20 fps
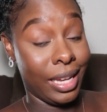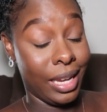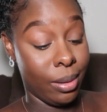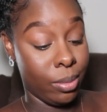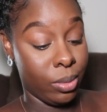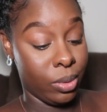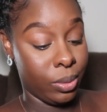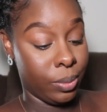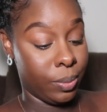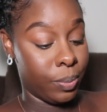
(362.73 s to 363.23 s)

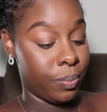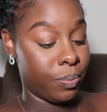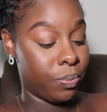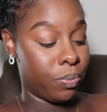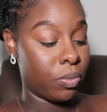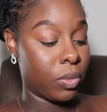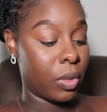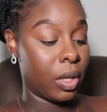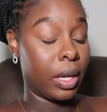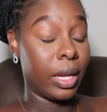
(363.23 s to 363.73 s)
camera
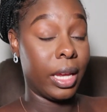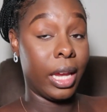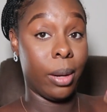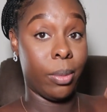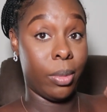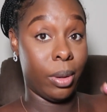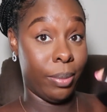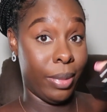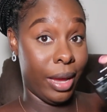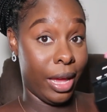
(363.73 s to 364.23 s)

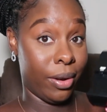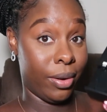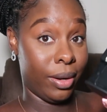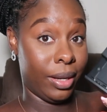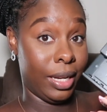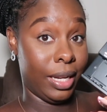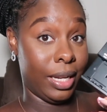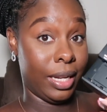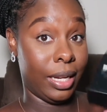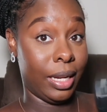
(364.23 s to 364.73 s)
battery
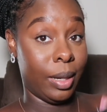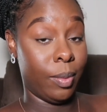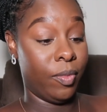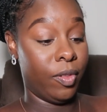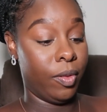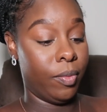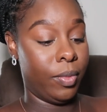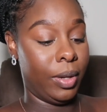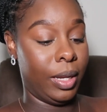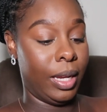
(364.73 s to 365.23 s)
thing that
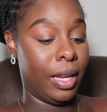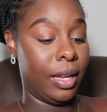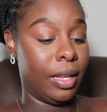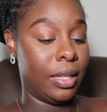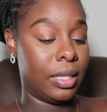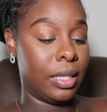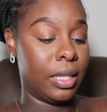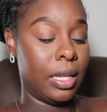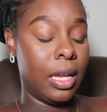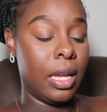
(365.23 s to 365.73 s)
M50
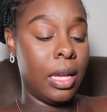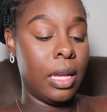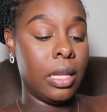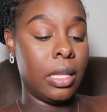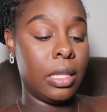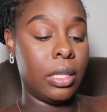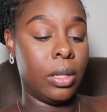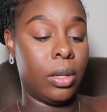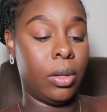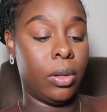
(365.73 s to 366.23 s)
has.
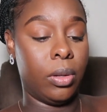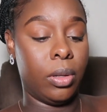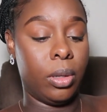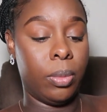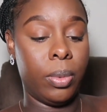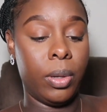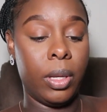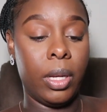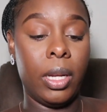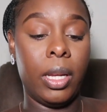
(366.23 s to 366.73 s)
So you
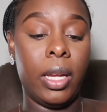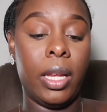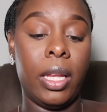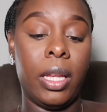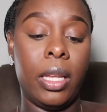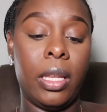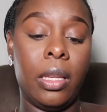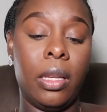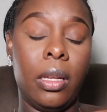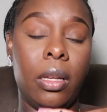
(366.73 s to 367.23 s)
put it
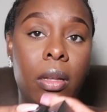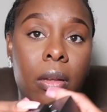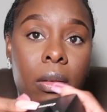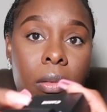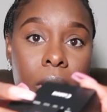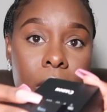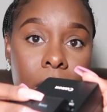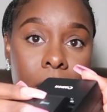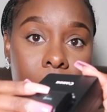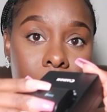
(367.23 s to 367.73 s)
in,
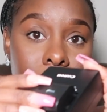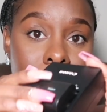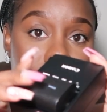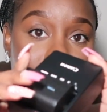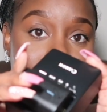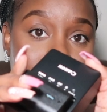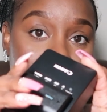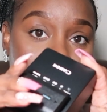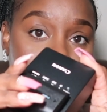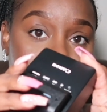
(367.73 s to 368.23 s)

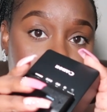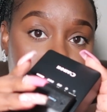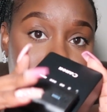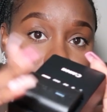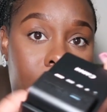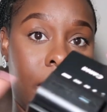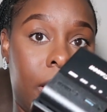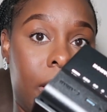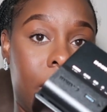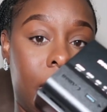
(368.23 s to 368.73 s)
slide it,
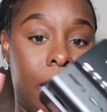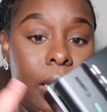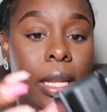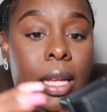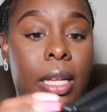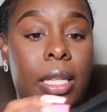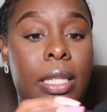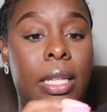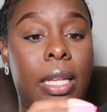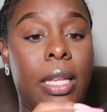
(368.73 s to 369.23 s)

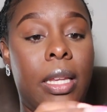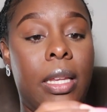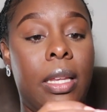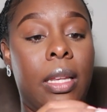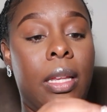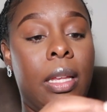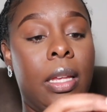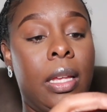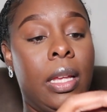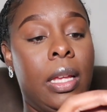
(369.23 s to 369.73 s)
clicks in,
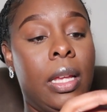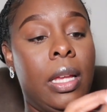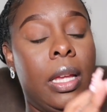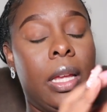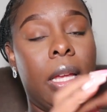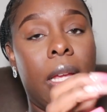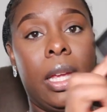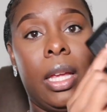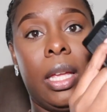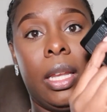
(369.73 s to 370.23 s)

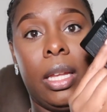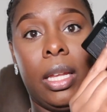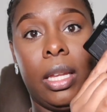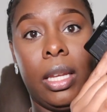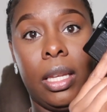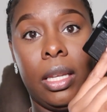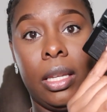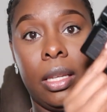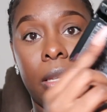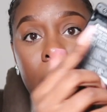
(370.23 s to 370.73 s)
and
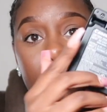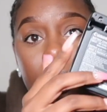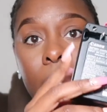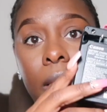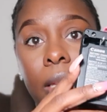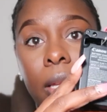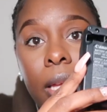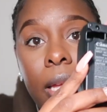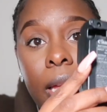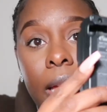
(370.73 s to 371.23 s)
then
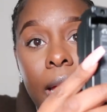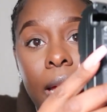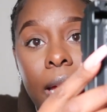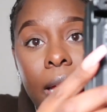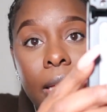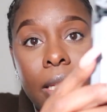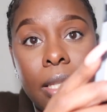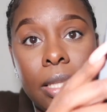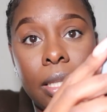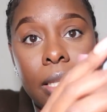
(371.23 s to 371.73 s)
it
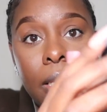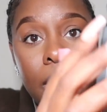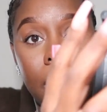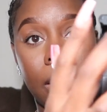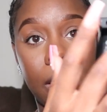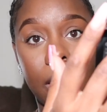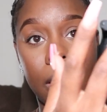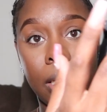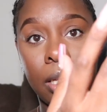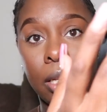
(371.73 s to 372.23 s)
has
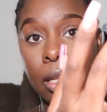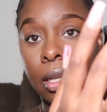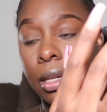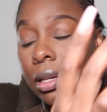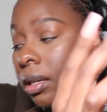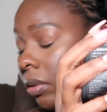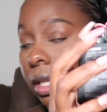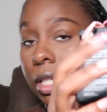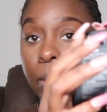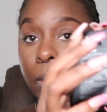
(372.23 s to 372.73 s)

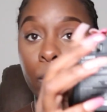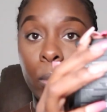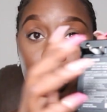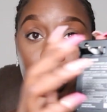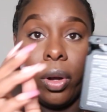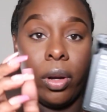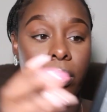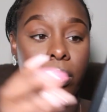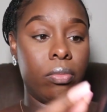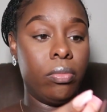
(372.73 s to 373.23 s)
this
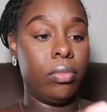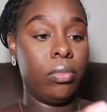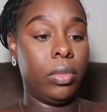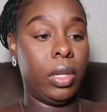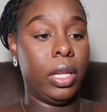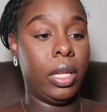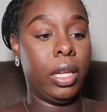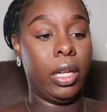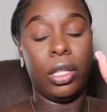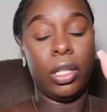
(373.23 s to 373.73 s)
port,
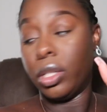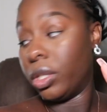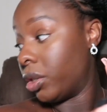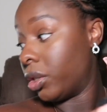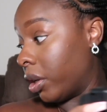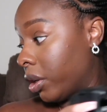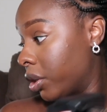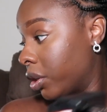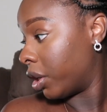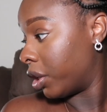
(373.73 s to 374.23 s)
and then you just
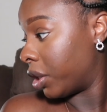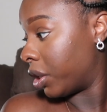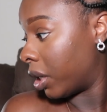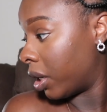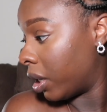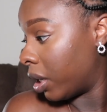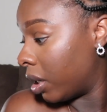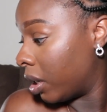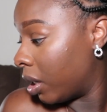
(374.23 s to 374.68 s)
start charging it.